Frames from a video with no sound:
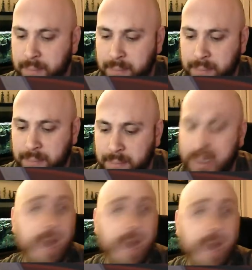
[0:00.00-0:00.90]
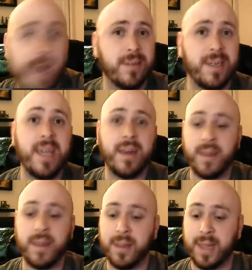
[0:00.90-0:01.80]
But yeah, still neat
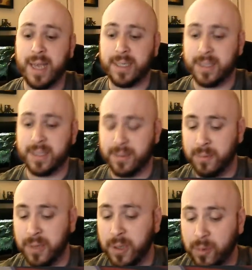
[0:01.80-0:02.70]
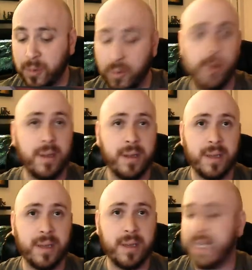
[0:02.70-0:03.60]
nonetheless. Really cool.
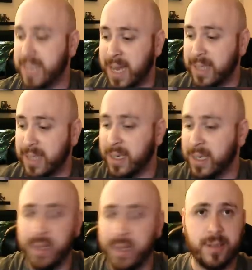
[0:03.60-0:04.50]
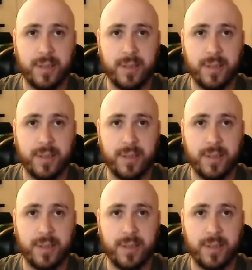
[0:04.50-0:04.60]
Glad to add it to the collection.